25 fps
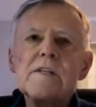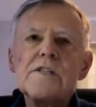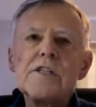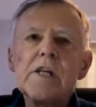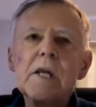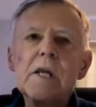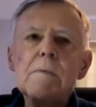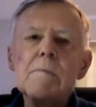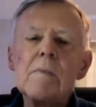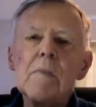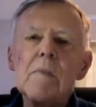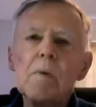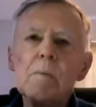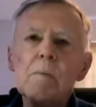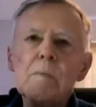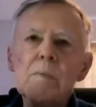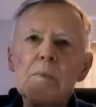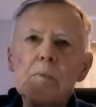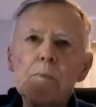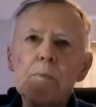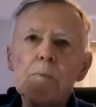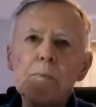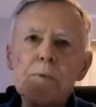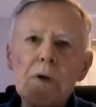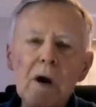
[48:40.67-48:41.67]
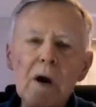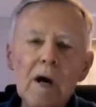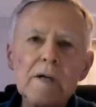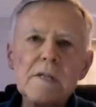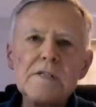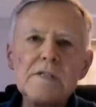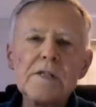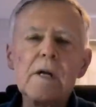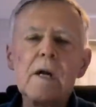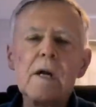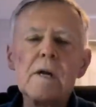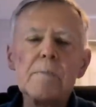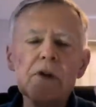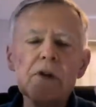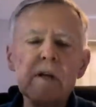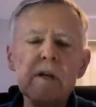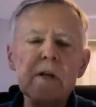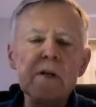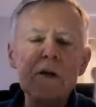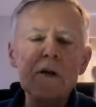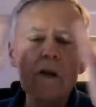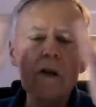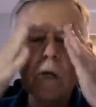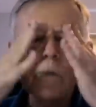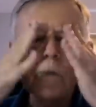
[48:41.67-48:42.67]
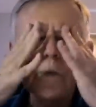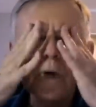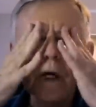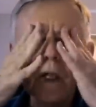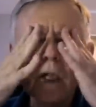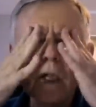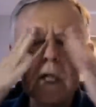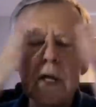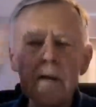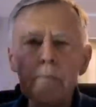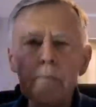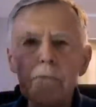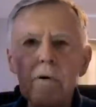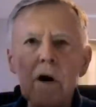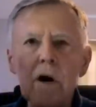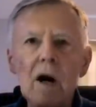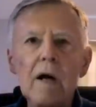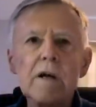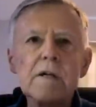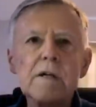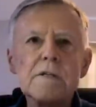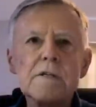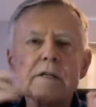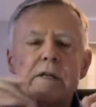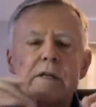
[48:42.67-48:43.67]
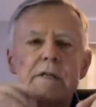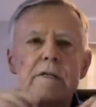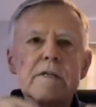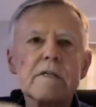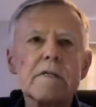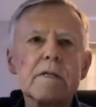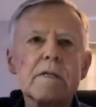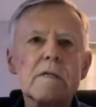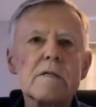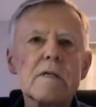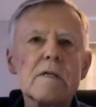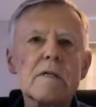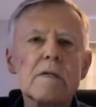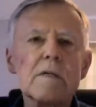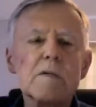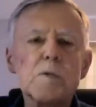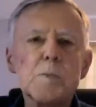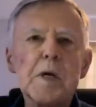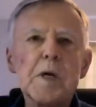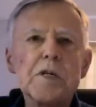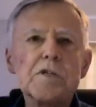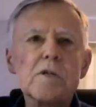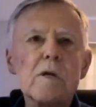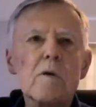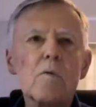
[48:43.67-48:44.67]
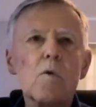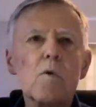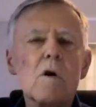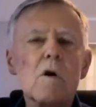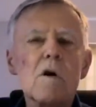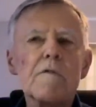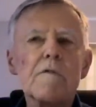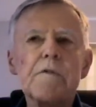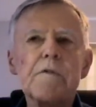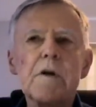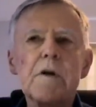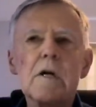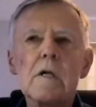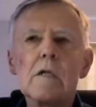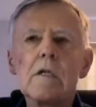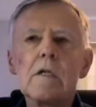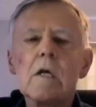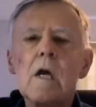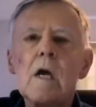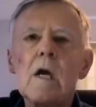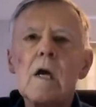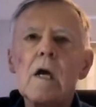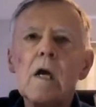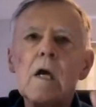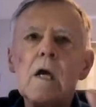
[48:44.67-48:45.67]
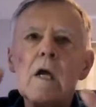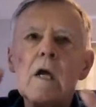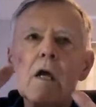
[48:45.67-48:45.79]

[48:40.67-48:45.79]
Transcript: you see, Protestant, typically Protestants, especially Warfield,